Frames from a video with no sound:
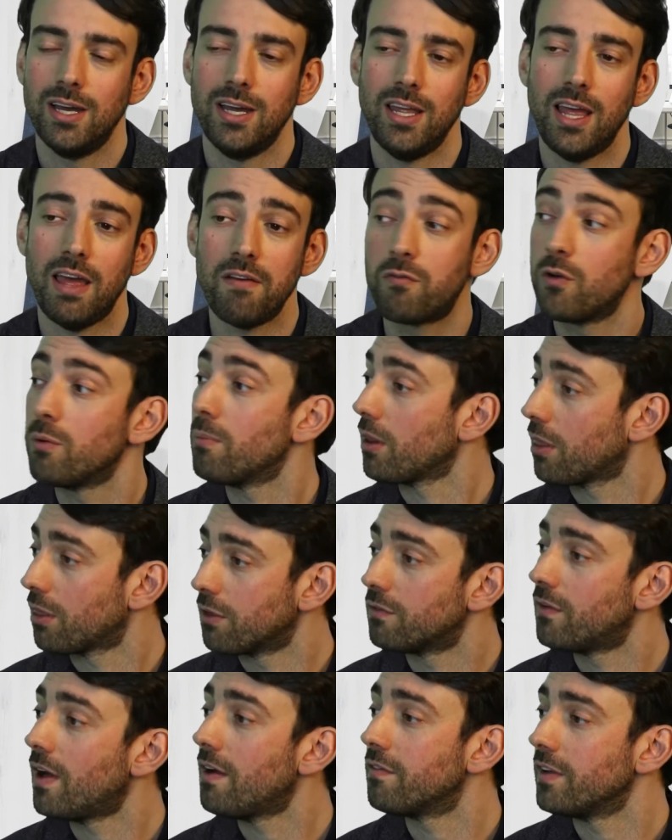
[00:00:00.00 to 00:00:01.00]
Every month
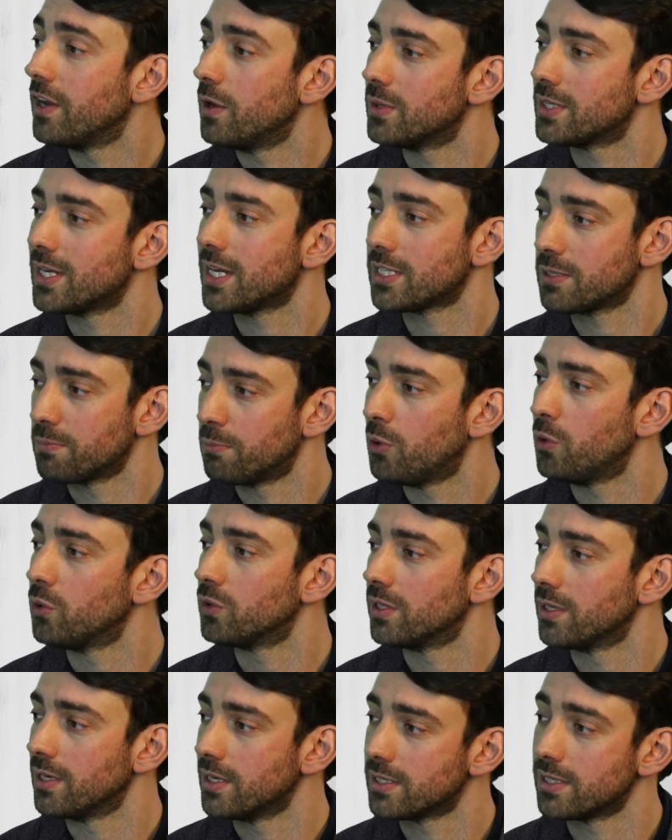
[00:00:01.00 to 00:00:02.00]
of revenue is as
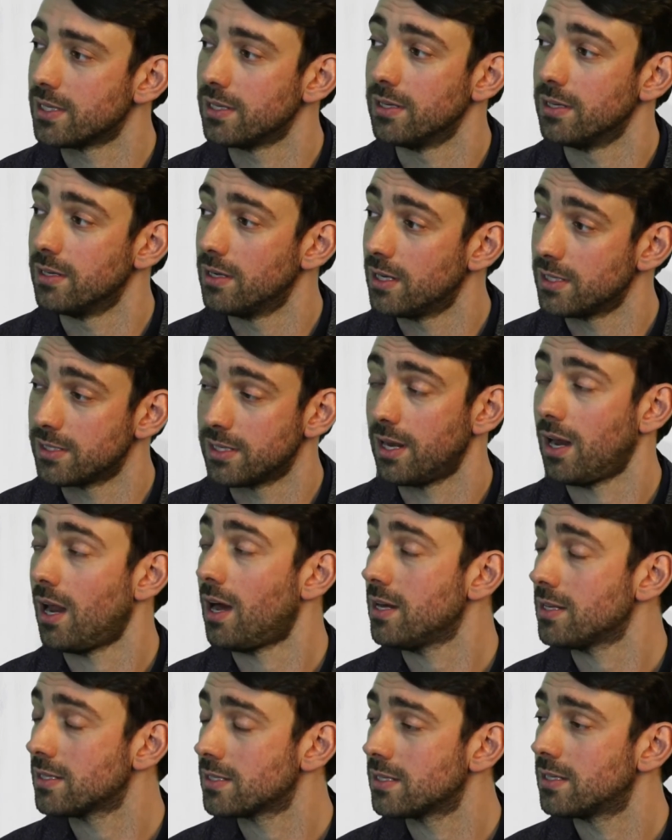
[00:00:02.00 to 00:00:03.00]
important as the
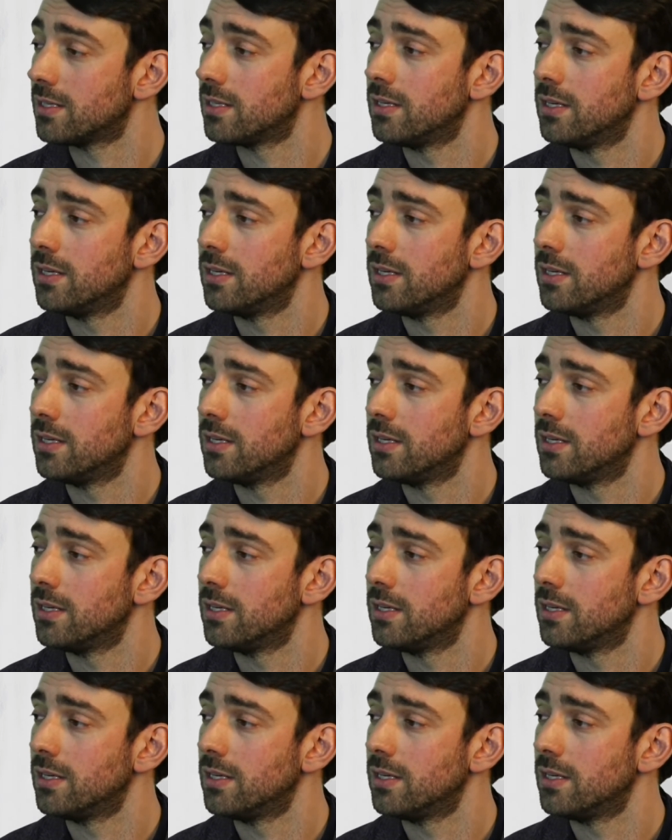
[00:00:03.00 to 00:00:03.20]
last.